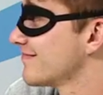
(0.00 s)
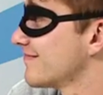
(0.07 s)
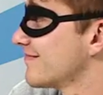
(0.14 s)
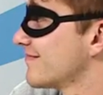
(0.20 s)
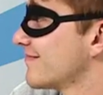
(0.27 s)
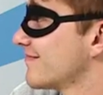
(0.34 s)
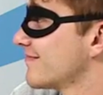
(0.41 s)

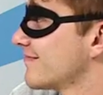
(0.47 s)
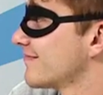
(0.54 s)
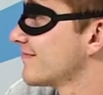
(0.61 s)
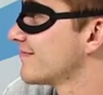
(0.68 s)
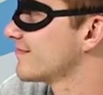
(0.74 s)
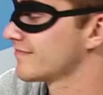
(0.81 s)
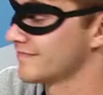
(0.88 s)

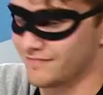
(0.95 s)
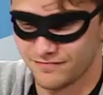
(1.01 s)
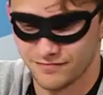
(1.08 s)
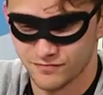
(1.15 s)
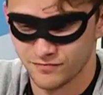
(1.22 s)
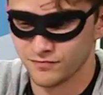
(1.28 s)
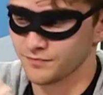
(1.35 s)

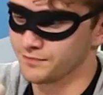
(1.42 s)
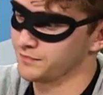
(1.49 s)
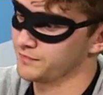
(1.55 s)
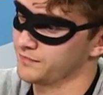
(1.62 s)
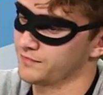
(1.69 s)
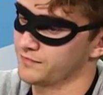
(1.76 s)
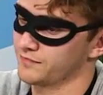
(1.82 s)

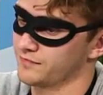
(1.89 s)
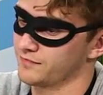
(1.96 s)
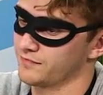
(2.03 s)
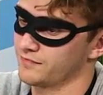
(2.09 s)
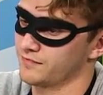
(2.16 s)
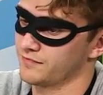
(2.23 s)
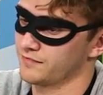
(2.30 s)

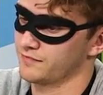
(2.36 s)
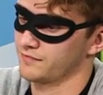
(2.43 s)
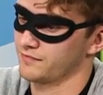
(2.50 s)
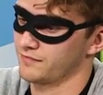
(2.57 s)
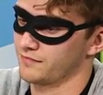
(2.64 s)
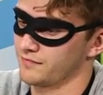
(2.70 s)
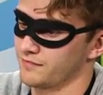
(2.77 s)

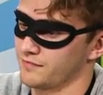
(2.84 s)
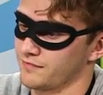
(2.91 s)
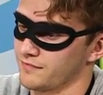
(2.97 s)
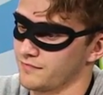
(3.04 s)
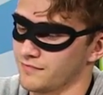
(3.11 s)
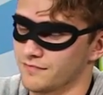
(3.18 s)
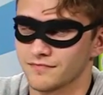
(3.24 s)

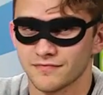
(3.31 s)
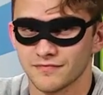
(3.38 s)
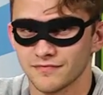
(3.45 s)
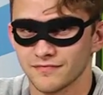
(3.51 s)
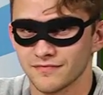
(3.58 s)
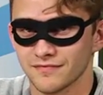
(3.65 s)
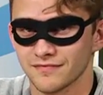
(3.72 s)

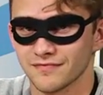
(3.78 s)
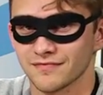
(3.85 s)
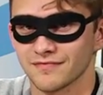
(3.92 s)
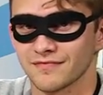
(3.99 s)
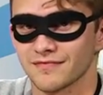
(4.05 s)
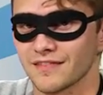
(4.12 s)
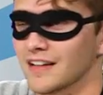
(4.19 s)

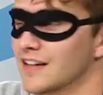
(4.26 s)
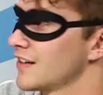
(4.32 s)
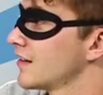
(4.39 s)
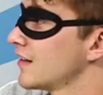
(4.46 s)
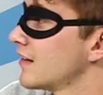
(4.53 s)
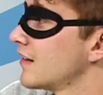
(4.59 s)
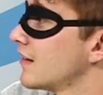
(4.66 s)

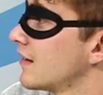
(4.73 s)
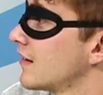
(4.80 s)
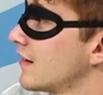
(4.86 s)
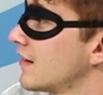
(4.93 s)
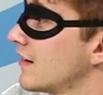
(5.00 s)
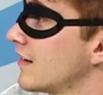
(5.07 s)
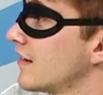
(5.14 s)

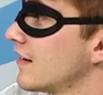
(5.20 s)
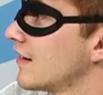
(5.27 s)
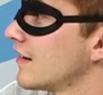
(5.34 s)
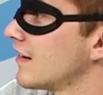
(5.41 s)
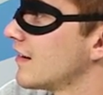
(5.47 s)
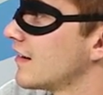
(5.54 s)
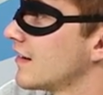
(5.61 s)

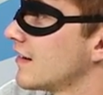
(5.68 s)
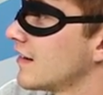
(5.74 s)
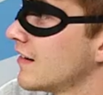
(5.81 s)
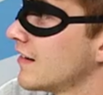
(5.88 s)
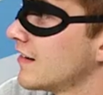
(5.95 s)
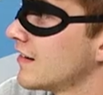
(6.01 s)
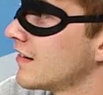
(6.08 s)

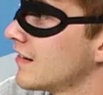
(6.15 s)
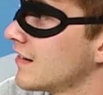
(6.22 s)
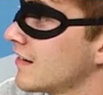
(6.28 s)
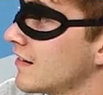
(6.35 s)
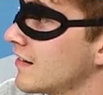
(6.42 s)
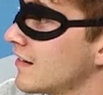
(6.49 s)
The person shown says nothing.